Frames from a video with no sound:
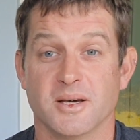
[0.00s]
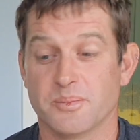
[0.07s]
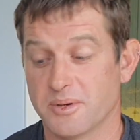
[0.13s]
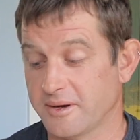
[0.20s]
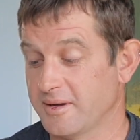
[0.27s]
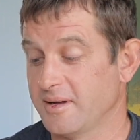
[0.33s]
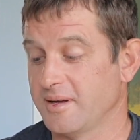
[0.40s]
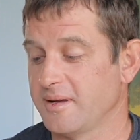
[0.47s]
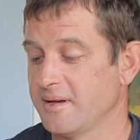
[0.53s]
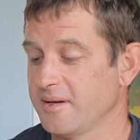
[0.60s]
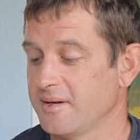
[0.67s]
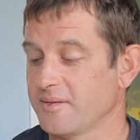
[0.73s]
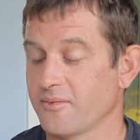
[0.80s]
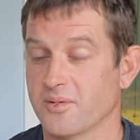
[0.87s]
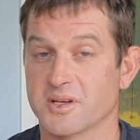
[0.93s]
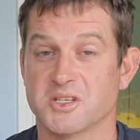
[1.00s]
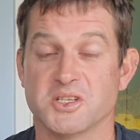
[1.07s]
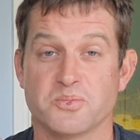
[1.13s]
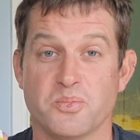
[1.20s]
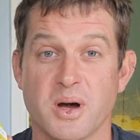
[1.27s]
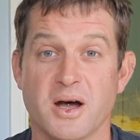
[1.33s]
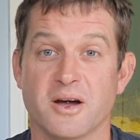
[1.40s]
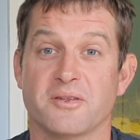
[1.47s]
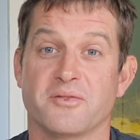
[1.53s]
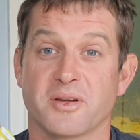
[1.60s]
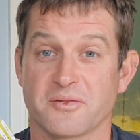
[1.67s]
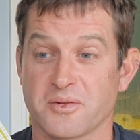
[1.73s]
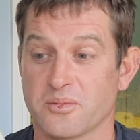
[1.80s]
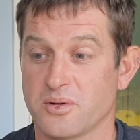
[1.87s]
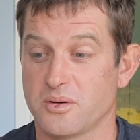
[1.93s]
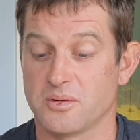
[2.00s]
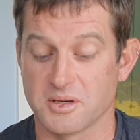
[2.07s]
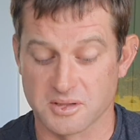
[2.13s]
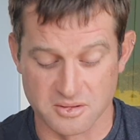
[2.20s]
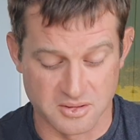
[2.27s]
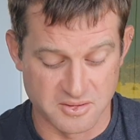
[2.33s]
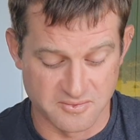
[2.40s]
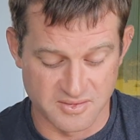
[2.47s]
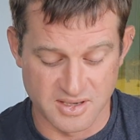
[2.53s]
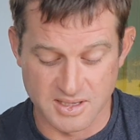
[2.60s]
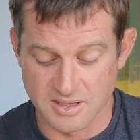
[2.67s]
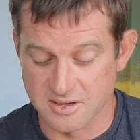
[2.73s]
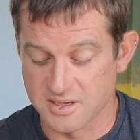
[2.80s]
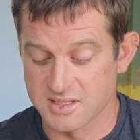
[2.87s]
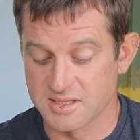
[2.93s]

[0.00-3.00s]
but which is perfect for what I want to do on the running line.